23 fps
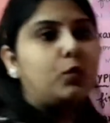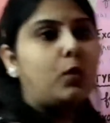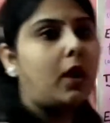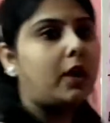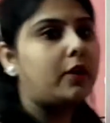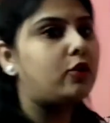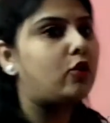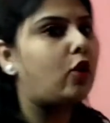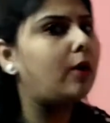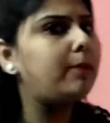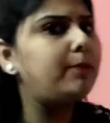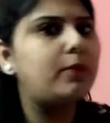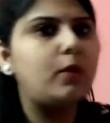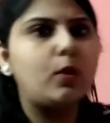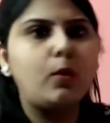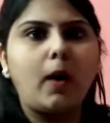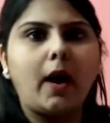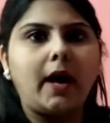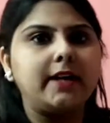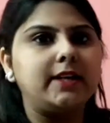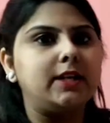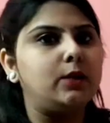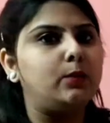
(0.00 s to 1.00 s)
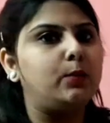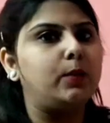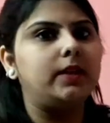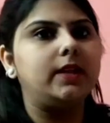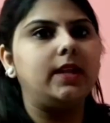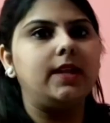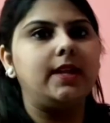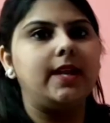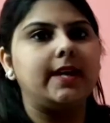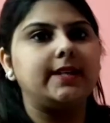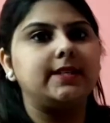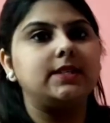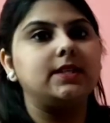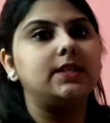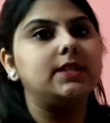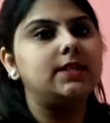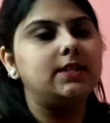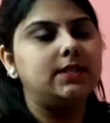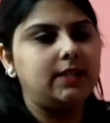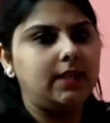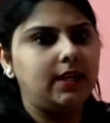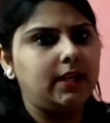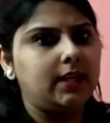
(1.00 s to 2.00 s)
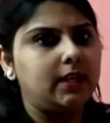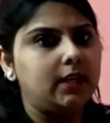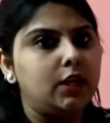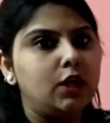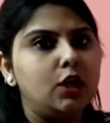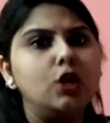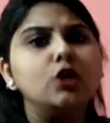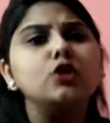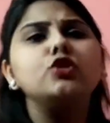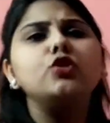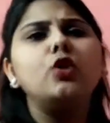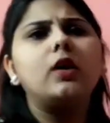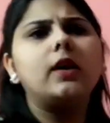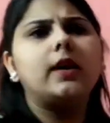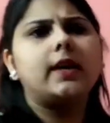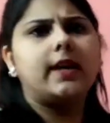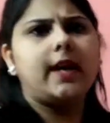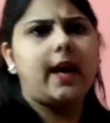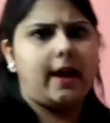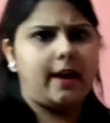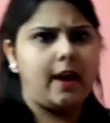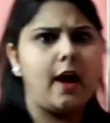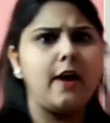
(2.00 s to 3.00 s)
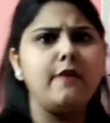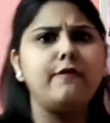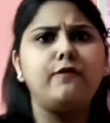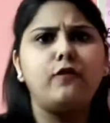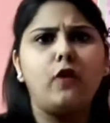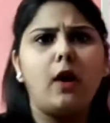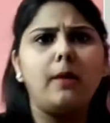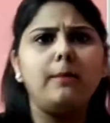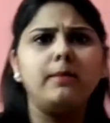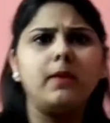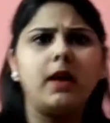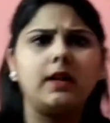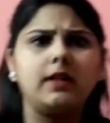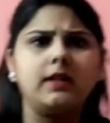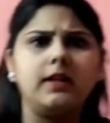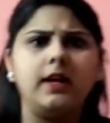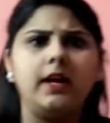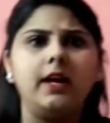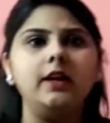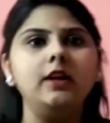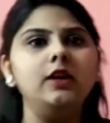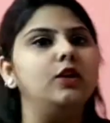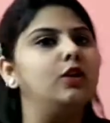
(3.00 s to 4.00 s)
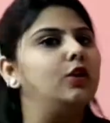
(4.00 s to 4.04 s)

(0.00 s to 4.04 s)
are not provided with the letter T. So can I form nothing?